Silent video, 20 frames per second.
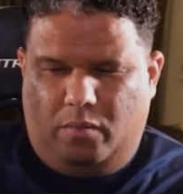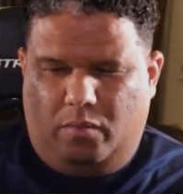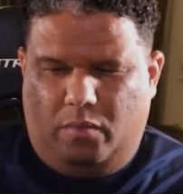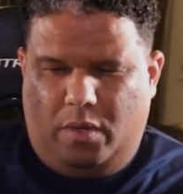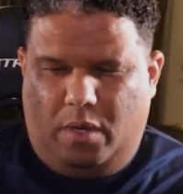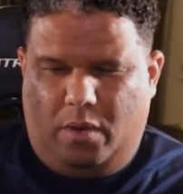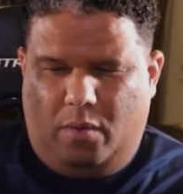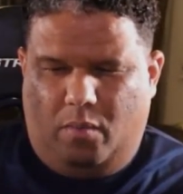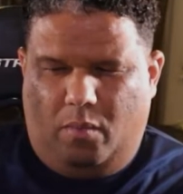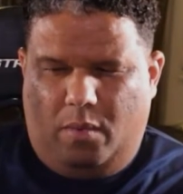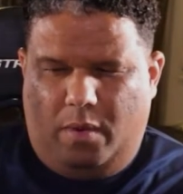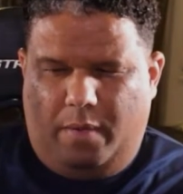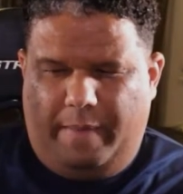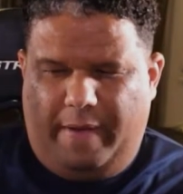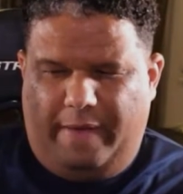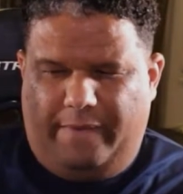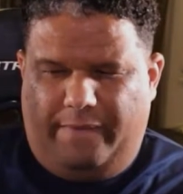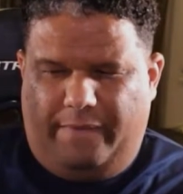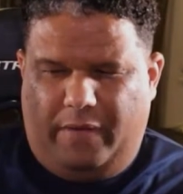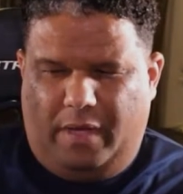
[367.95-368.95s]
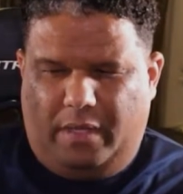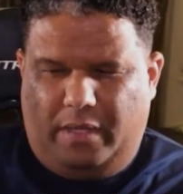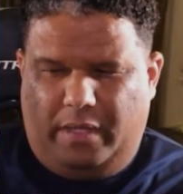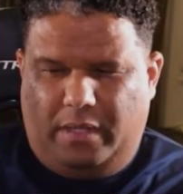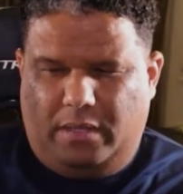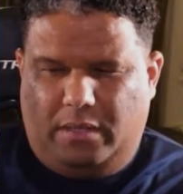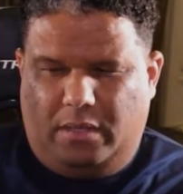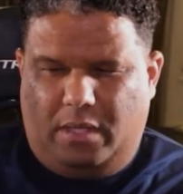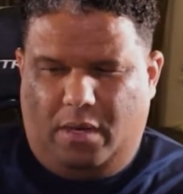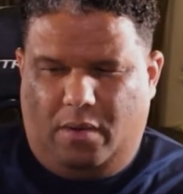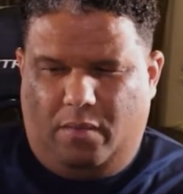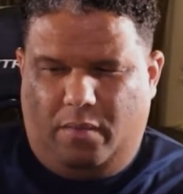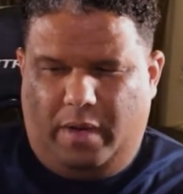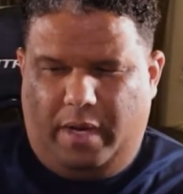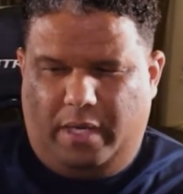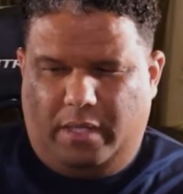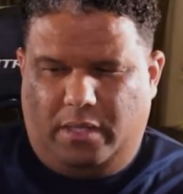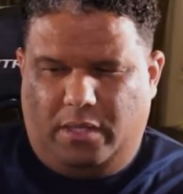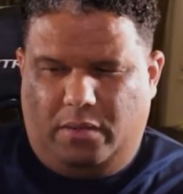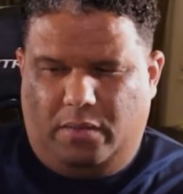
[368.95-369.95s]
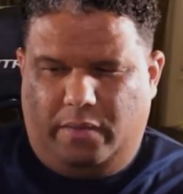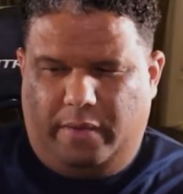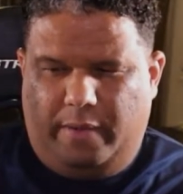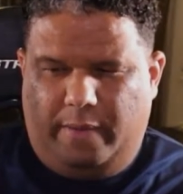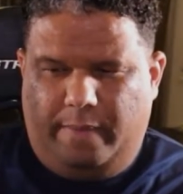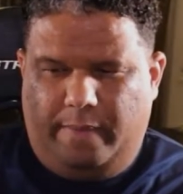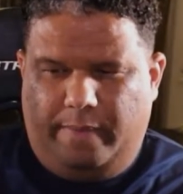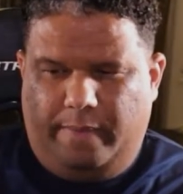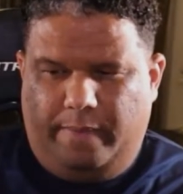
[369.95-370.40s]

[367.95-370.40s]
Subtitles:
where my feelings go when I do them.